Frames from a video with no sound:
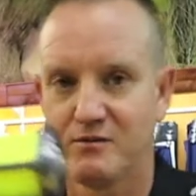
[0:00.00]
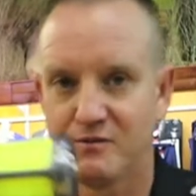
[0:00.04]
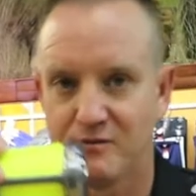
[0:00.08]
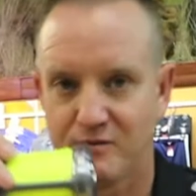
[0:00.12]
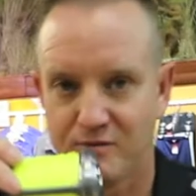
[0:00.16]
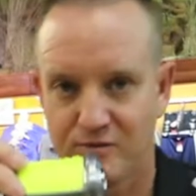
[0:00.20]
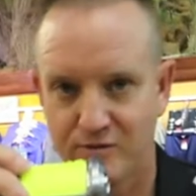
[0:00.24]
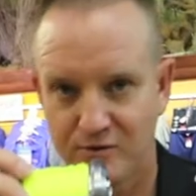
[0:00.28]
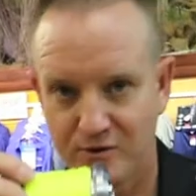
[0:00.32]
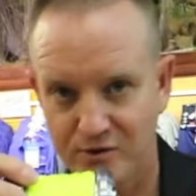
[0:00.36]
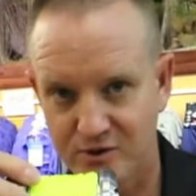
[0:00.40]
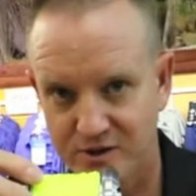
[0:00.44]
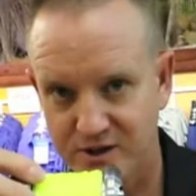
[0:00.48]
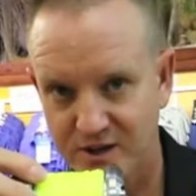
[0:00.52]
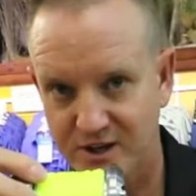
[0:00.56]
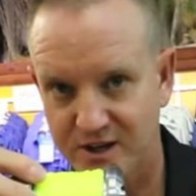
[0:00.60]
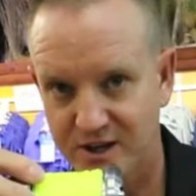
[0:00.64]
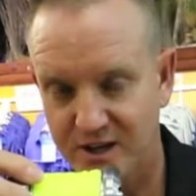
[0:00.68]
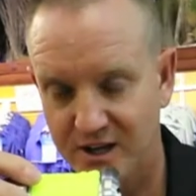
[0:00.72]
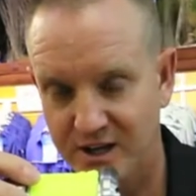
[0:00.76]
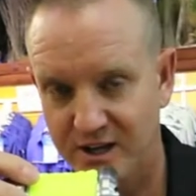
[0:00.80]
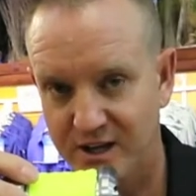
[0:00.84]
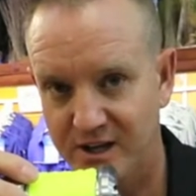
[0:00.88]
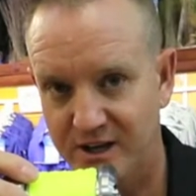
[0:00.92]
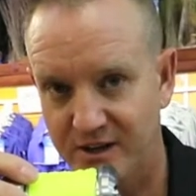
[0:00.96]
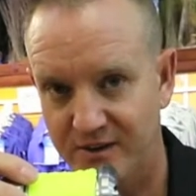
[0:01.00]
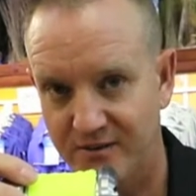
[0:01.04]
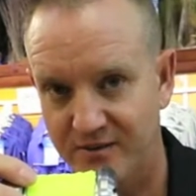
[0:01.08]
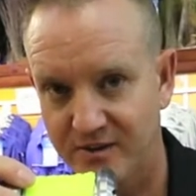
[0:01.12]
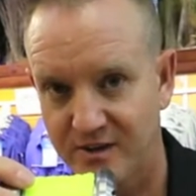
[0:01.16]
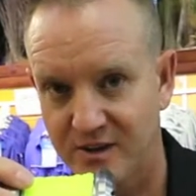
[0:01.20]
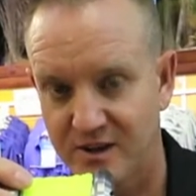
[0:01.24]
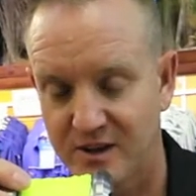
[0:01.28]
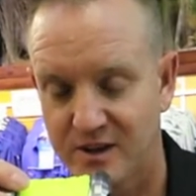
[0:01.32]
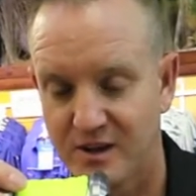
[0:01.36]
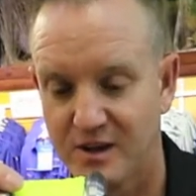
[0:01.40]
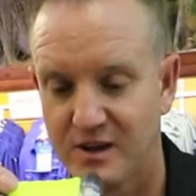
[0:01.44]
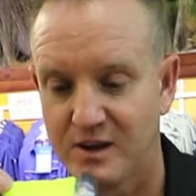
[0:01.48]
vertically,
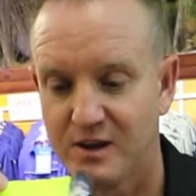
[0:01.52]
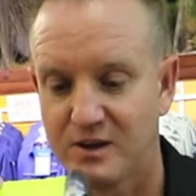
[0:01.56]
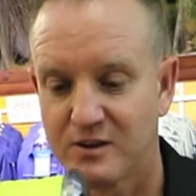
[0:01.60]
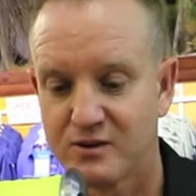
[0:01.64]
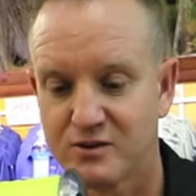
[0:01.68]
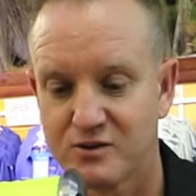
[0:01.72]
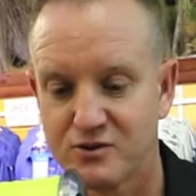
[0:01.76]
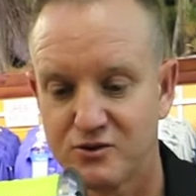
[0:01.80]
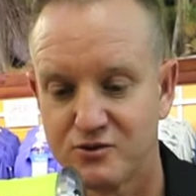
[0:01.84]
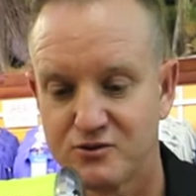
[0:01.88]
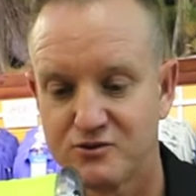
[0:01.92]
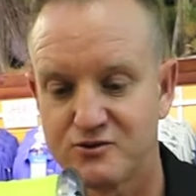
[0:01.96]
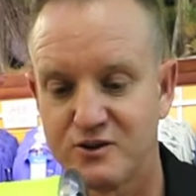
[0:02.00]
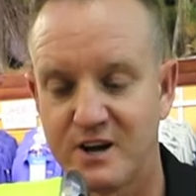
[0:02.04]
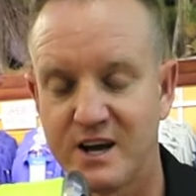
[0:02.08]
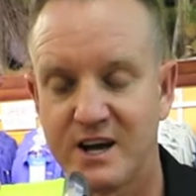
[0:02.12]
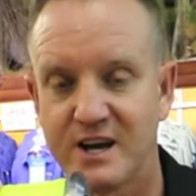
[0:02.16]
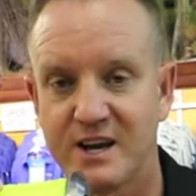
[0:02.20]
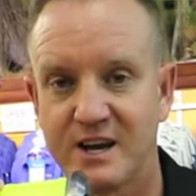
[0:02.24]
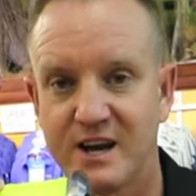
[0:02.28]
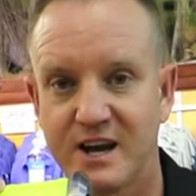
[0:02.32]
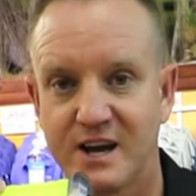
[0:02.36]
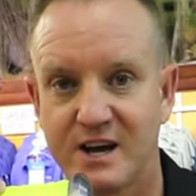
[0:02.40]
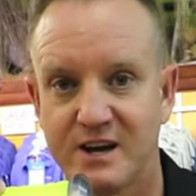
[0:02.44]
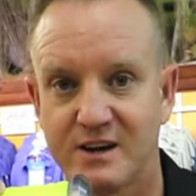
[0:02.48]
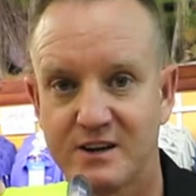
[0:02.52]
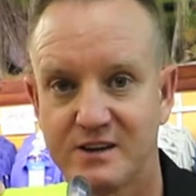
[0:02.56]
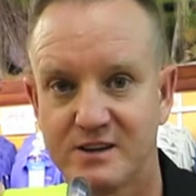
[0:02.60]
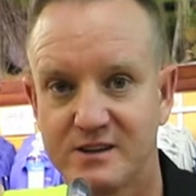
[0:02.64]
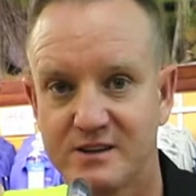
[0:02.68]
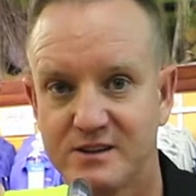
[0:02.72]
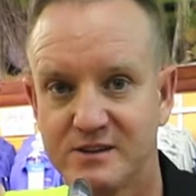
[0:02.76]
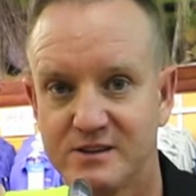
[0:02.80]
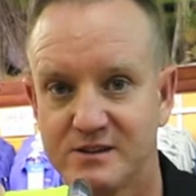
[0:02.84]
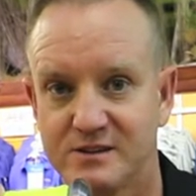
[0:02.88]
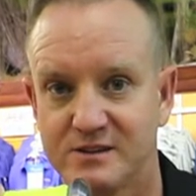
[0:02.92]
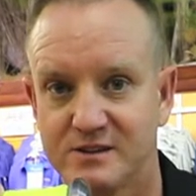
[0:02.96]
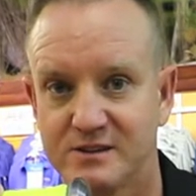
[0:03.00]
to drain out.
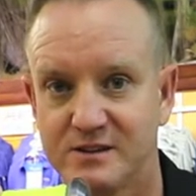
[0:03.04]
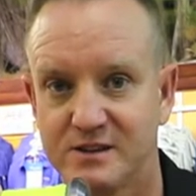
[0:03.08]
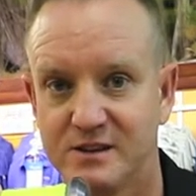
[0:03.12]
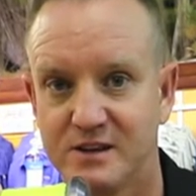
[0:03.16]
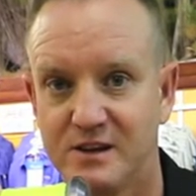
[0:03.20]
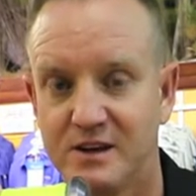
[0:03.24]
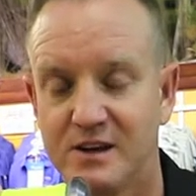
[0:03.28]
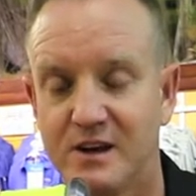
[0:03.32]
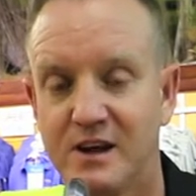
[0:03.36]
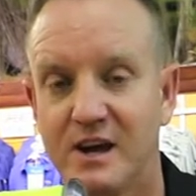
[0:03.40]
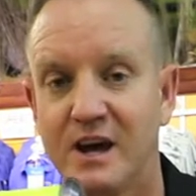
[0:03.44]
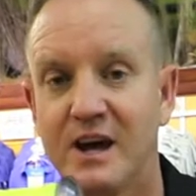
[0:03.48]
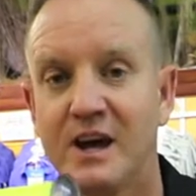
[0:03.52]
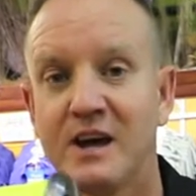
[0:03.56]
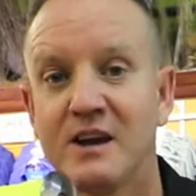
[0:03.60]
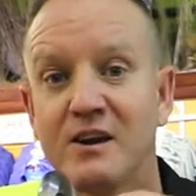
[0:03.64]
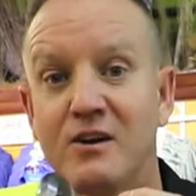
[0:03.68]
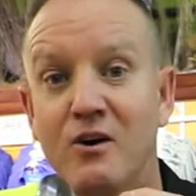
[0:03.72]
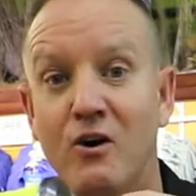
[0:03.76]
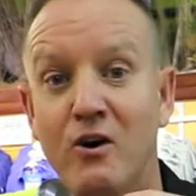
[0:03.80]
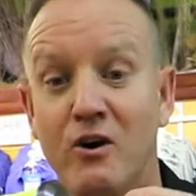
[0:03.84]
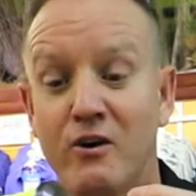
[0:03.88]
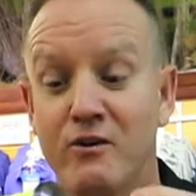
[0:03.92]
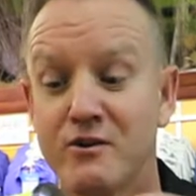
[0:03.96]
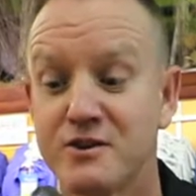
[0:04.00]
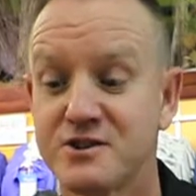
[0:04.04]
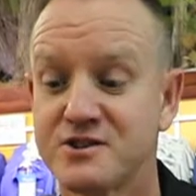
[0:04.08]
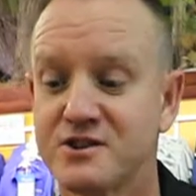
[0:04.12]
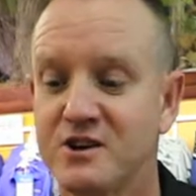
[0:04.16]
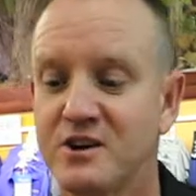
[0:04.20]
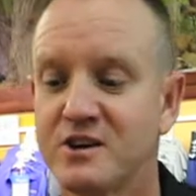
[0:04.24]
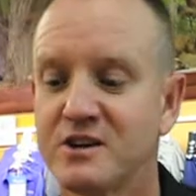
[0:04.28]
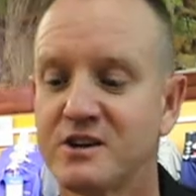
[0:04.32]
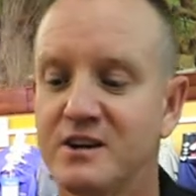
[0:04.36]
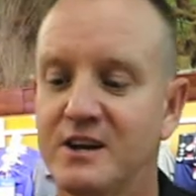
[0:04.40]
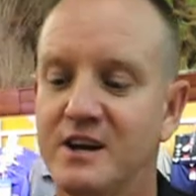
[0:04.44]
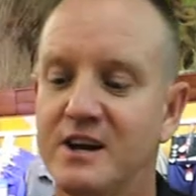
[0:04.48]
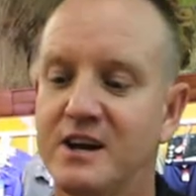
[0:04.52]
And
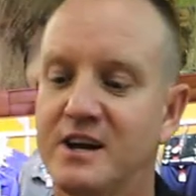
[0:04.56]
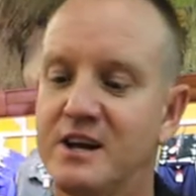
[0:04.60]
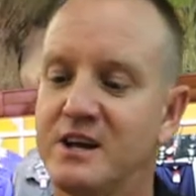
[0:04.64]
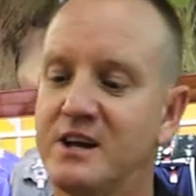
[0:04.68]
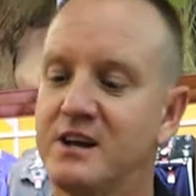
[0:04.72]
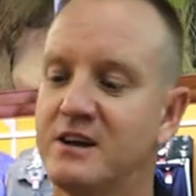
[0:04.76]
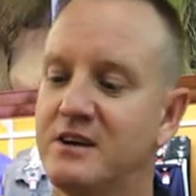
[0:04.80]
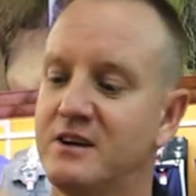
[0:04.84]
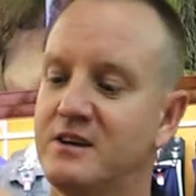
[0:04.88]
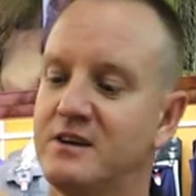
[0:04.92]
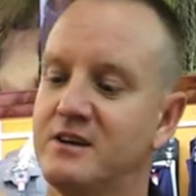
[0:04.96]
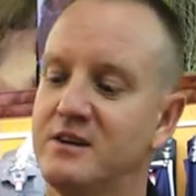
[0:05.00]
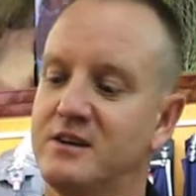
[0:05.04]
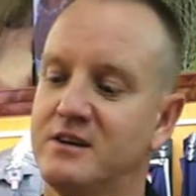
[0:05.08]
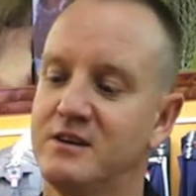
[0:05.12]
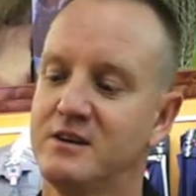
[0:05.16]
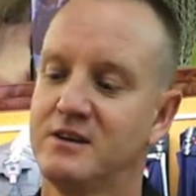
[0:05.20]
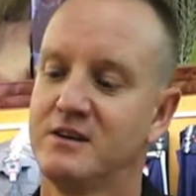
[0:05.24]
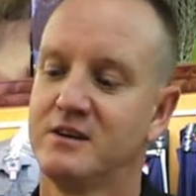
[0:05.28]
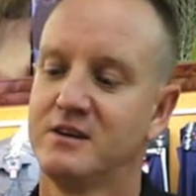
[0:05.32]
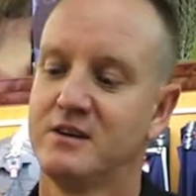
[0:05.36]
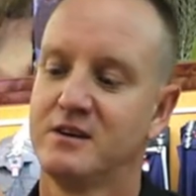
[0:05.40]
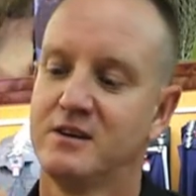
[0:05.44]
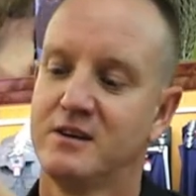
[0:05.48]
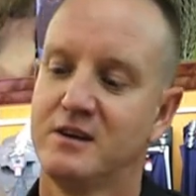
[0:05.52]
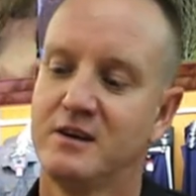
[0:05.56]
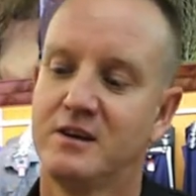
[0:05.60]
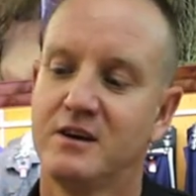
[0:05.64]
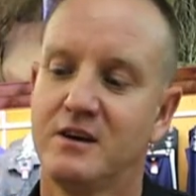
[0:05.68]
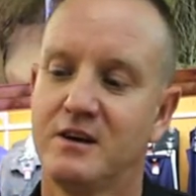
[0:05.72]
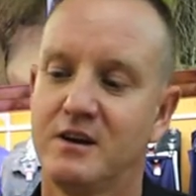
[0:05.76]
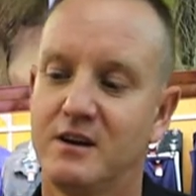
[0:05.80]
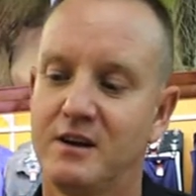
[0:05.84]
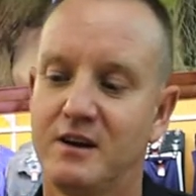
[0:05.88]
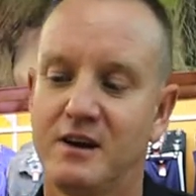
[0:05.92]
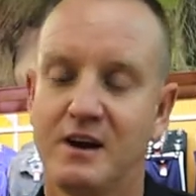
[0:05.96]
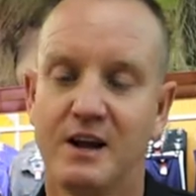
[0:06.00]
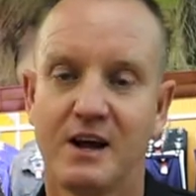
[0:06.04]
horizontally,
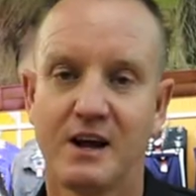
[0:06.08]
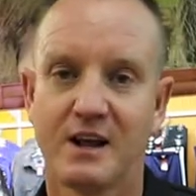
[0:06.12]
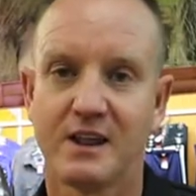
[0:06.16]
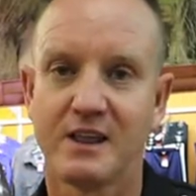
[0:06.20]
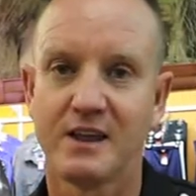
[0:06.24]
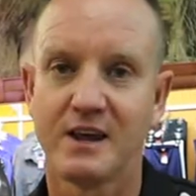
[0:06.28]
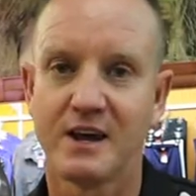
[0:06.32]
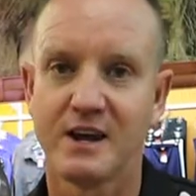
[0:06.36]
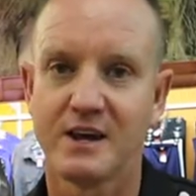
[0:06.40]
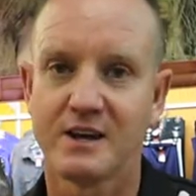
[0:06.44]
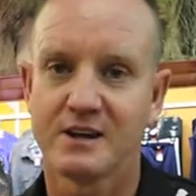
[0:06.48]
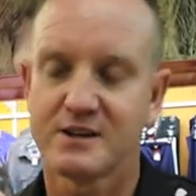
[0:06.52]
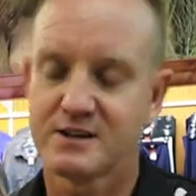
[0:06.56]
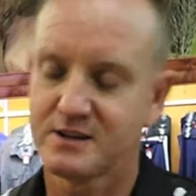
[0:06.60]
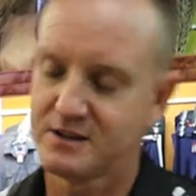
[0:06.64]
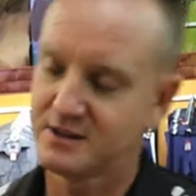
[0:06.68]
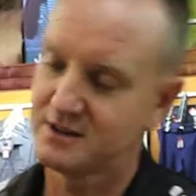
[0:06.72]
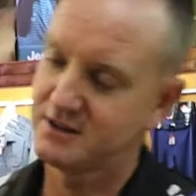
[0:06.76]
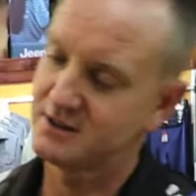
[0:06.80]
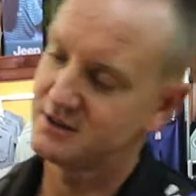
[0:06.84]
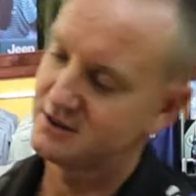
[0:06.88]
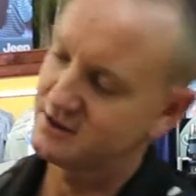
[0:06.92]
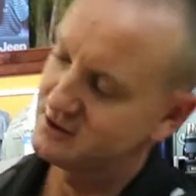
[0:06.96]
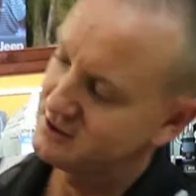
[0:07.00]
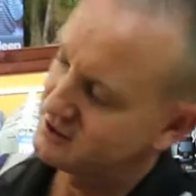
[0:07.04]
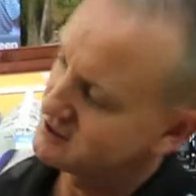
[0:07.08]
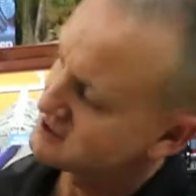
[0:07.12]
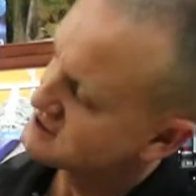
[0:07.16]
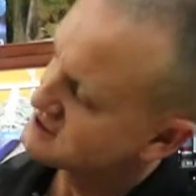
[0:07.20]
like that, you'll